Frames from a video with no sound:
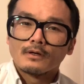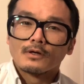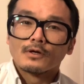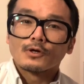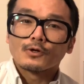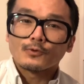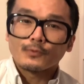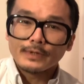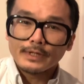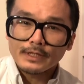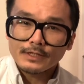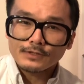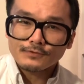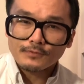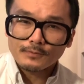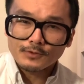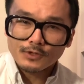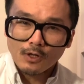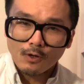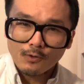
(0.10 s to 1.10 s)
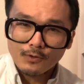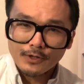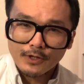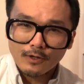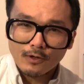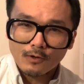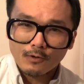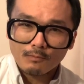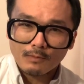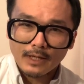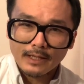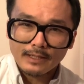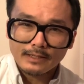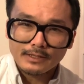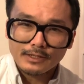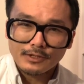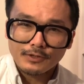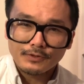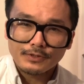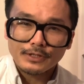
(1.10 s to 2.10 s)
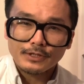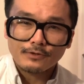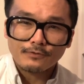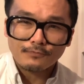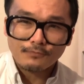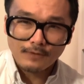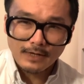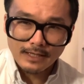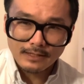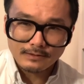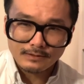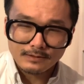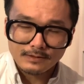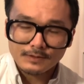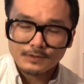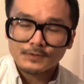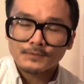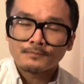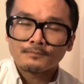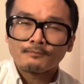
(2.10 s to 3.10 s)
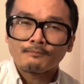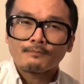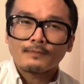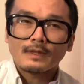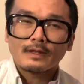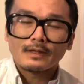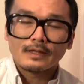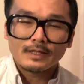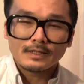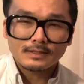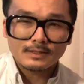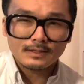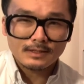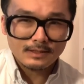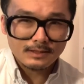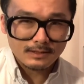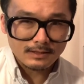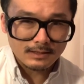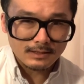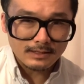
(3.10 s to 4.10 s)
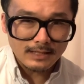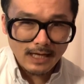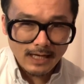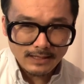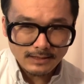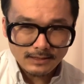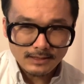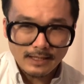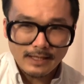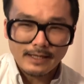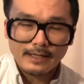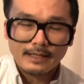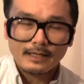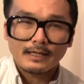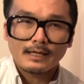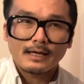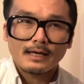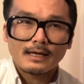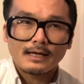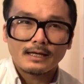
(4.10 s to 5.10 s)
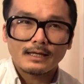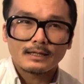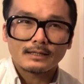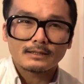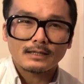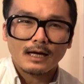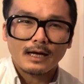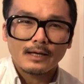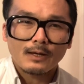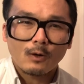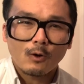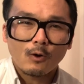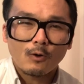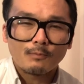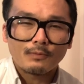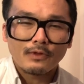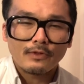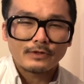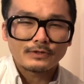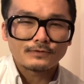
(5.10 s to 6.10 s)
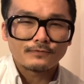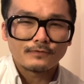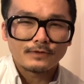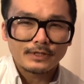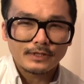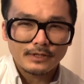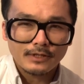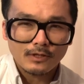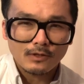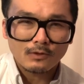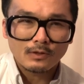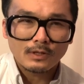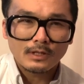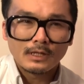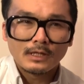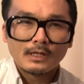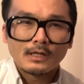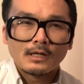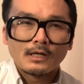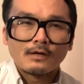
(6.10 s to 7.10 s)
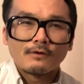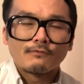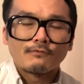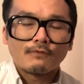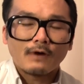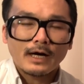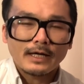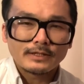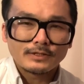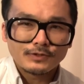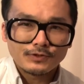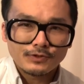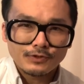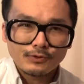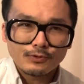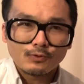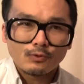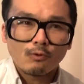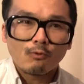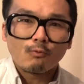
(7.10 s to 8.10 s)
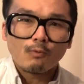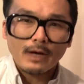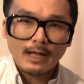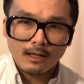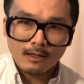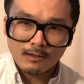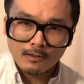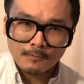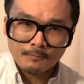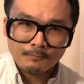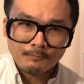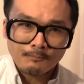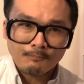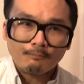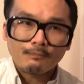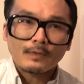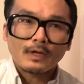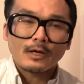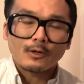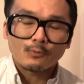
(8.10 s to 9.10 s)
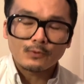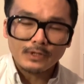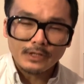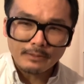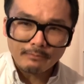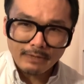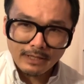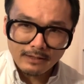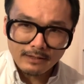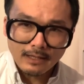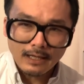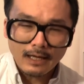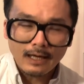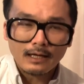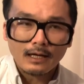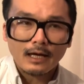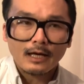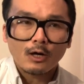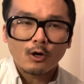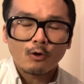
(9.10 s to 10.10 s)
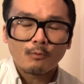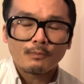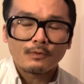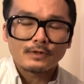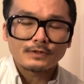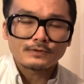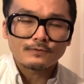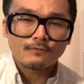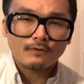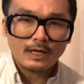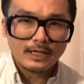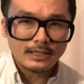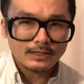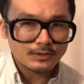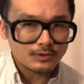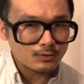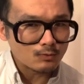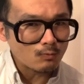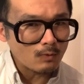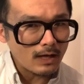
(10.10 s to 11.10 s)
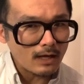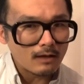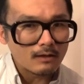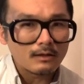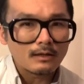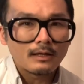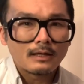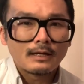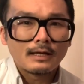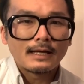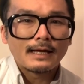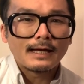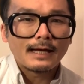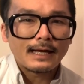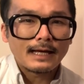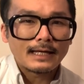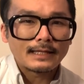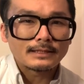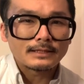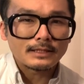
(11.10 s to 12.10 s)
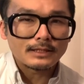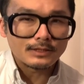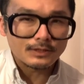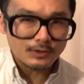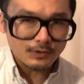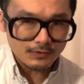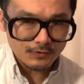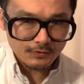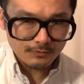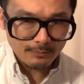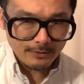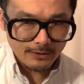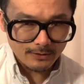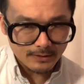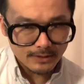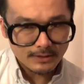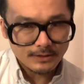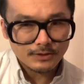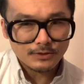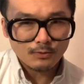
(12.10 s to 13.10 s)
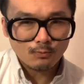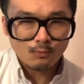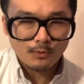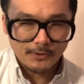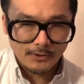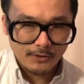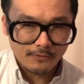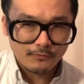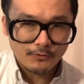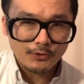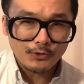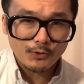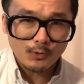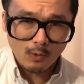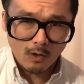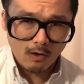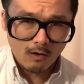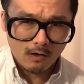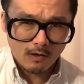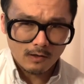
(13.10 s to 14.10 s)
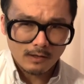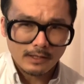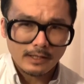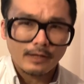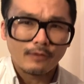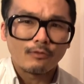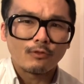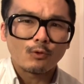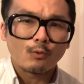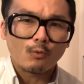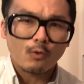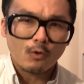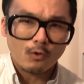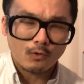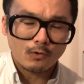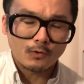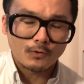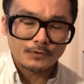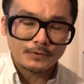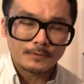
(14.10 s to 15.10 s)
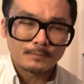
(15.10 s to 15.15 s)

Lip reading: Greetings from Tokyo, my dear, dear friends. This is Daisuke, and I hope this video finds you well. I really mean that. I hope this finds you well and in good spirits wherever you are in the world.